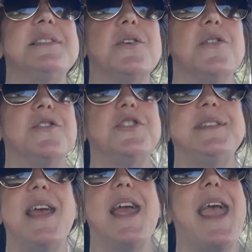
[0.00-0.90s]
so they're
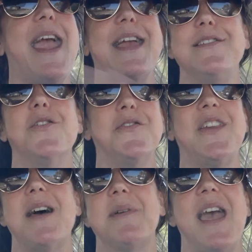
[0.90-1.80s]
just saying, hey, don't
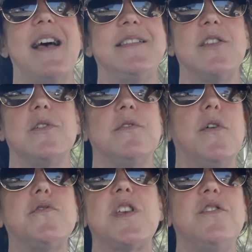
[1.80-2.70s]
stop casting those
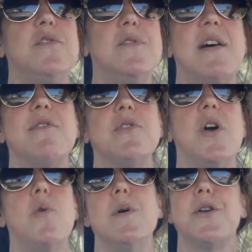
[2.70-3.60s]
votes, because you never
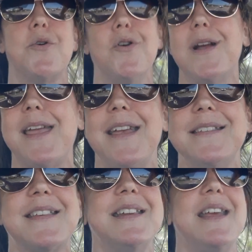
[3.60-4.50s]
know when a
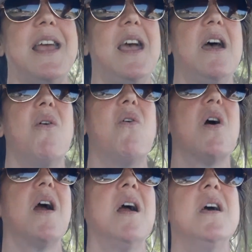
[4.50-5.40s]
hurricane's going to hit,
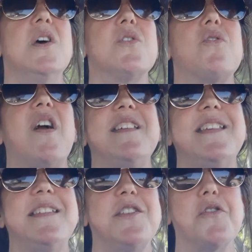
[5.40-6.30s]
or
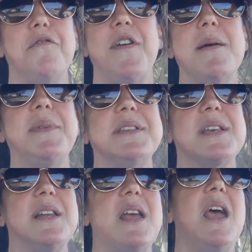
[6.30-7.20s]
crisis in your family's
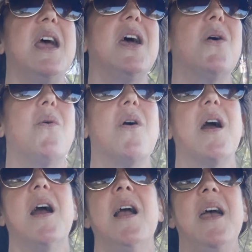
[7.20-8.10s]
going to hit,
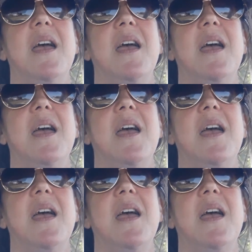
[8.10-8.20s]
or,